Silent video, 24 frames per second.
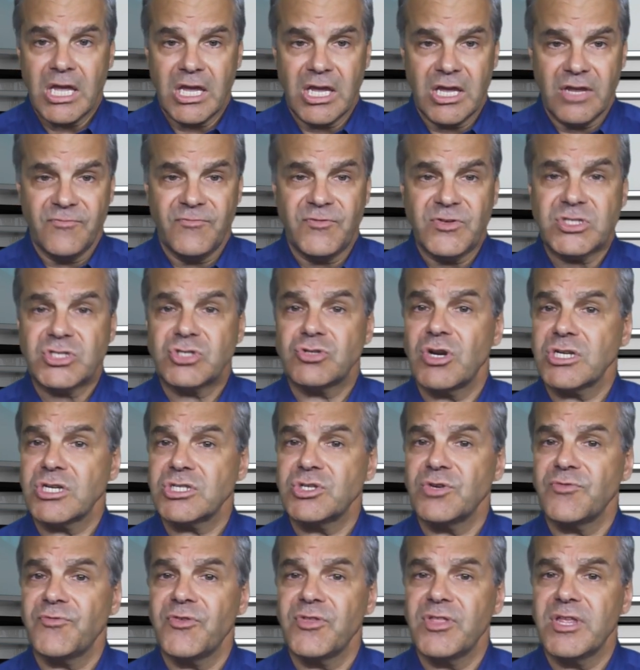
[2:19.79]

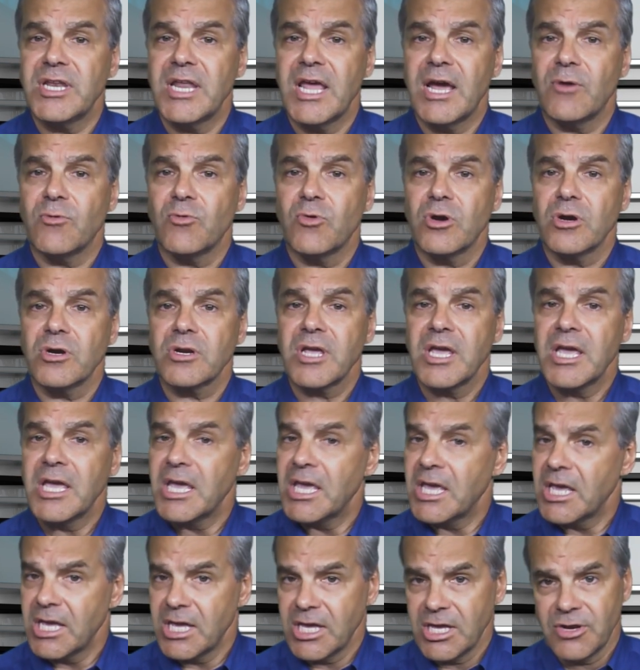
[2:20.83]
infrastructure for the network,
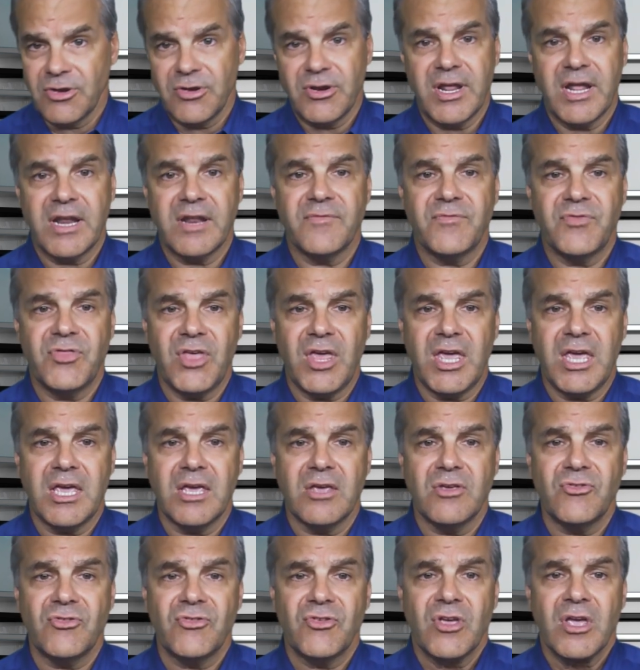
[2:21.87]
Internet of
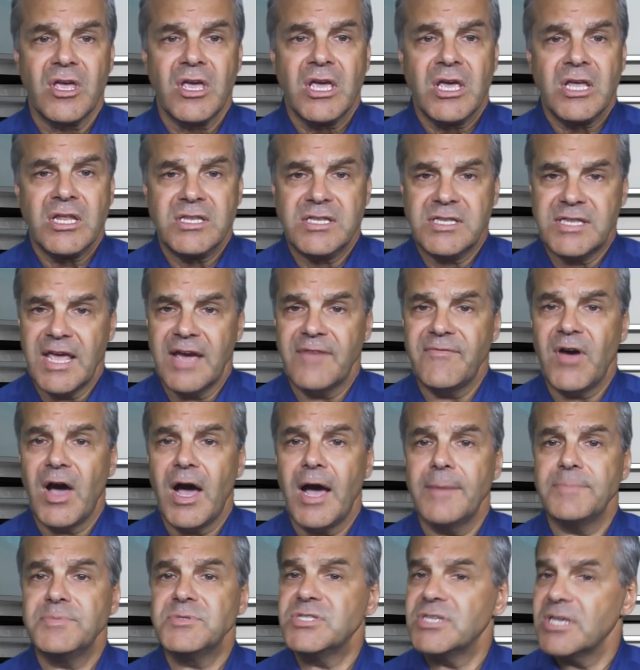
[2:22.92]
Things,
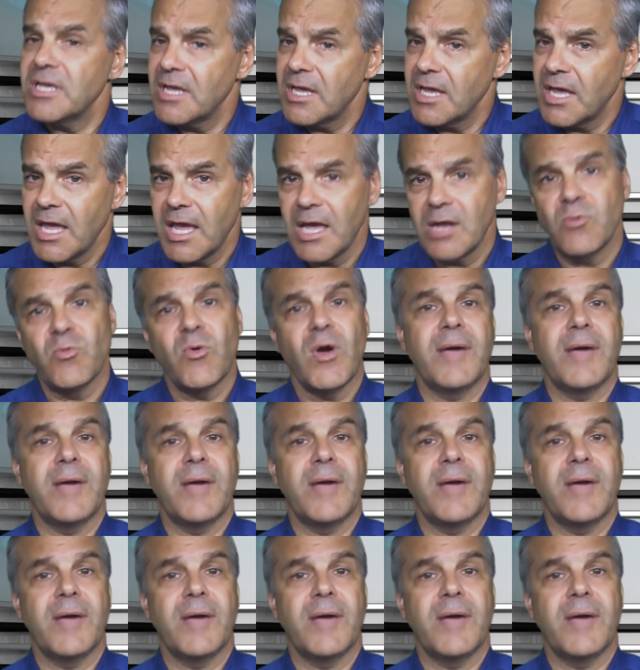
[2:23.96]
DevOps, and